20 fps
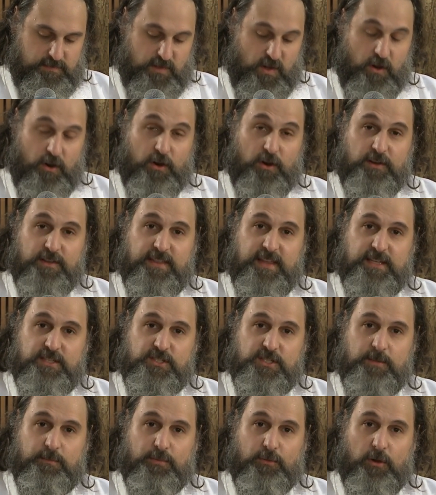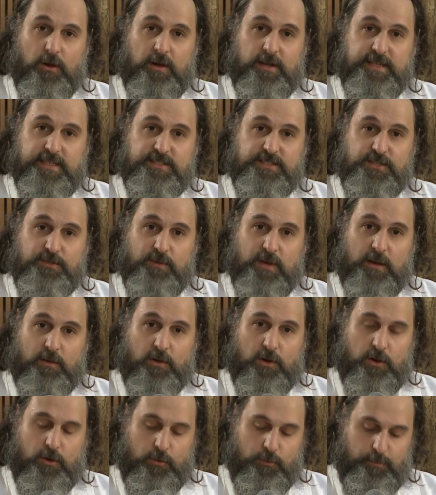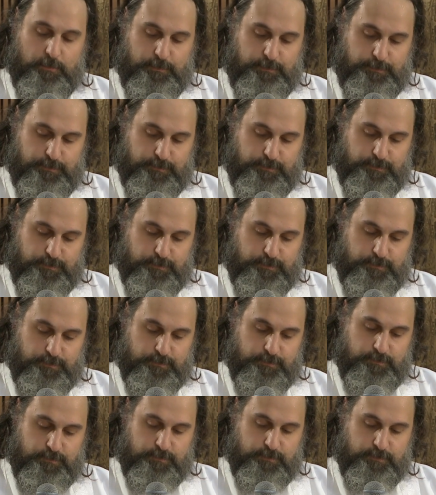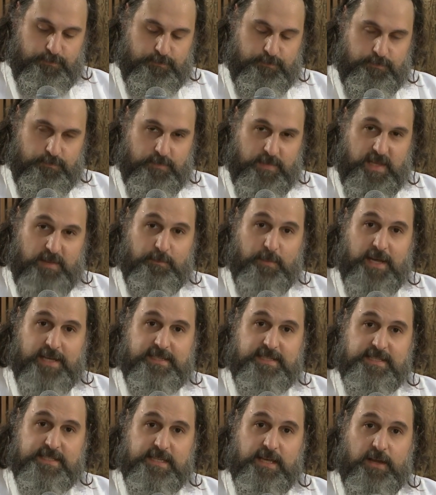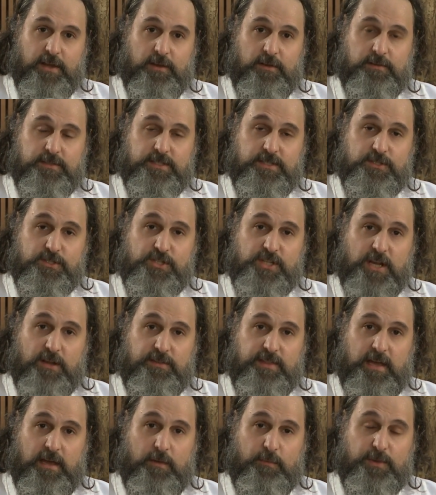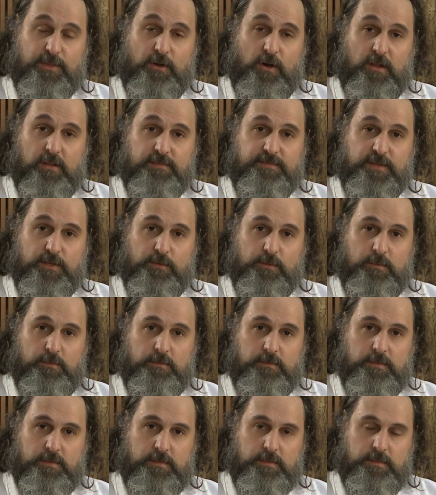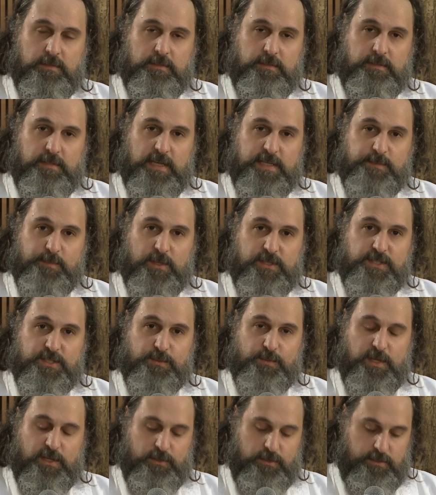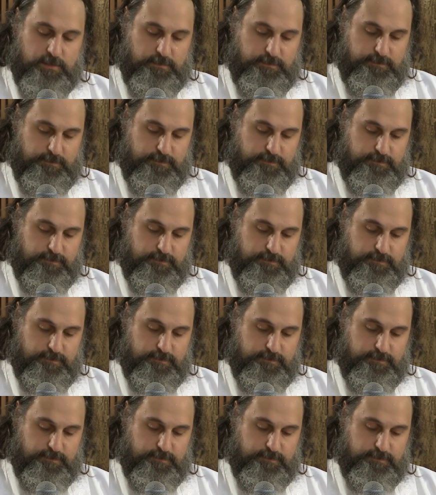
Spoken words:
the heart that she brought into our home, and my desire to share that with all of you as much as we could.